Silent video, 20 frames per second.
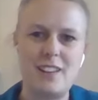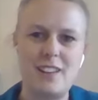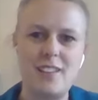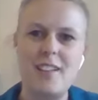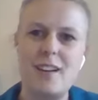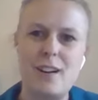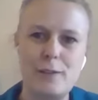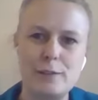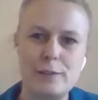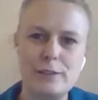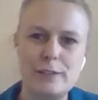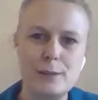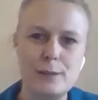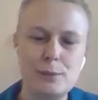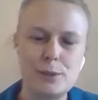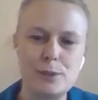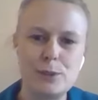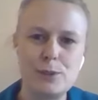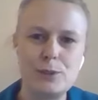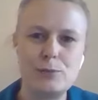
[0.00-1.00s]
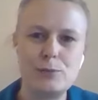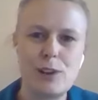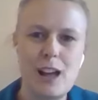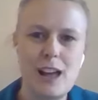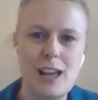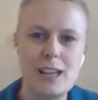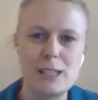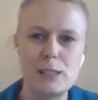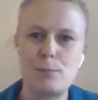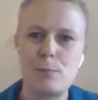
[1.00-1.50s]
uncomfortable
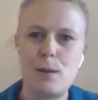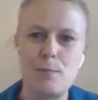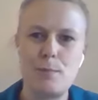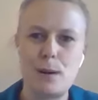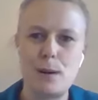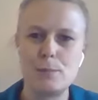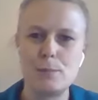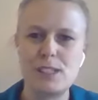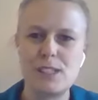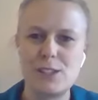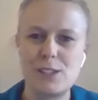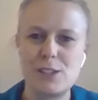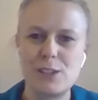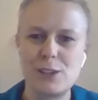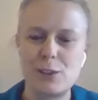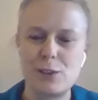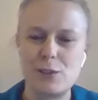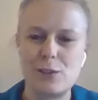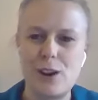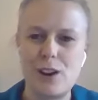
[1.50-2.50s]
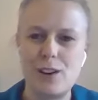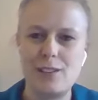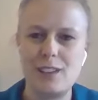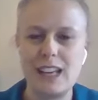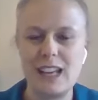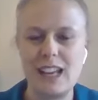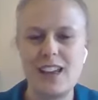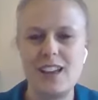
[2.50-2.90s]
as my bump started growing.